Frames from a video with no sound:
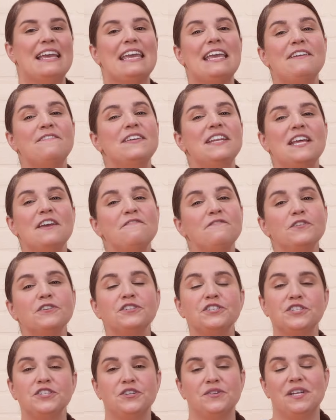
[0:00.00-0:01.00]
Even if your
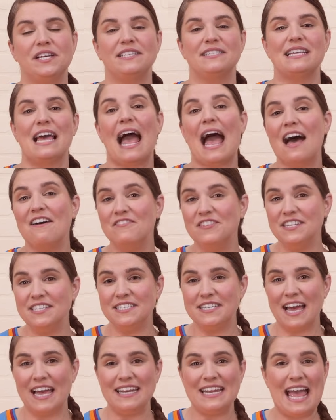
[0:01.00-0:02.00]
students haven't
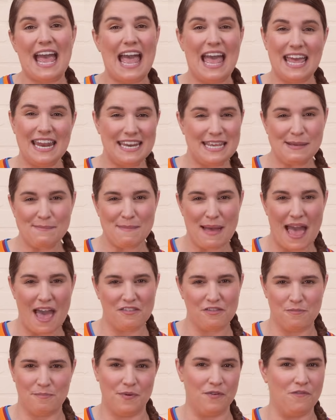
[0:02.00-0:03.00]
done any
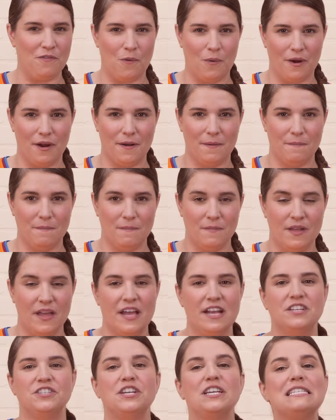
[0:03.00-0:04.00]
math before,
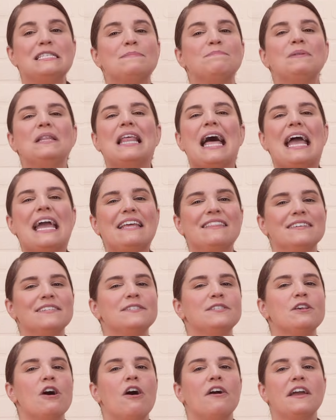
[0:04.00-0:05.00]
just playing
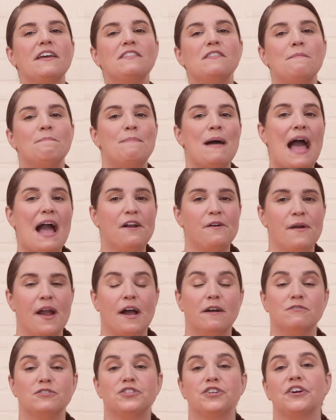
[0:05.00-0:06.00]
this song in the
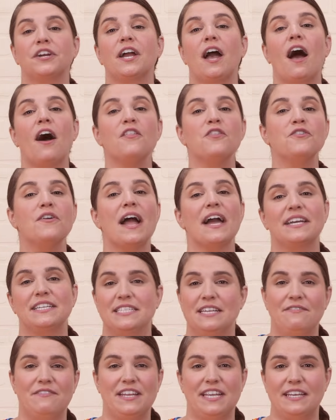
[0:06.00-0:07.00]
background during other
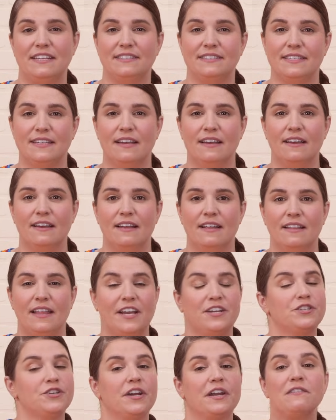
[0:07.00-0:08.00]
activities,
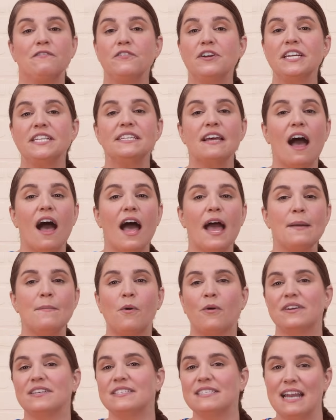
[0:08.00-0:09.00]
like during free time
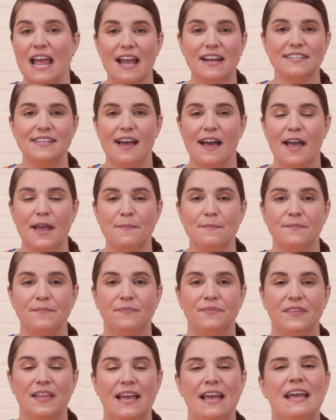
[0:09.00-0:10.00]
or snack time,
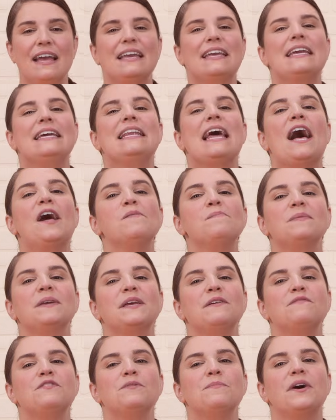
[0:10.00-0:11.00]
can help
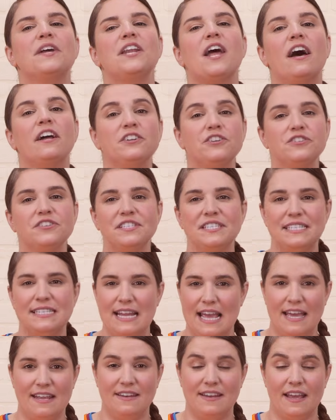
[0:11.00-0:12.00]
give them an
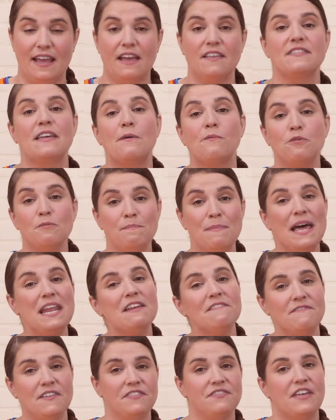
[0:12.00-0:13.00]
understanding that will
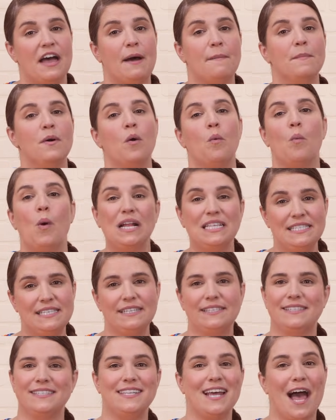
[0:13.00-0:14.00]
benefit them once
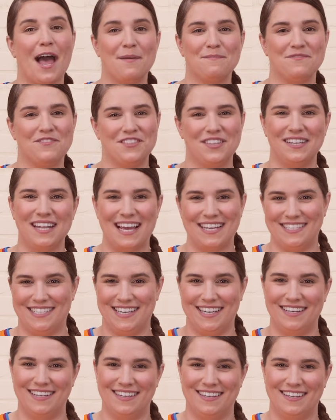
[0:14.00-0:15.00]
it's time for the
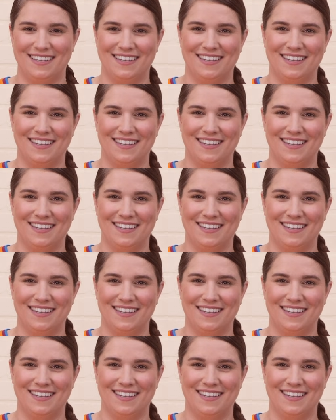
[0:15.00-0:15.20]
lesson.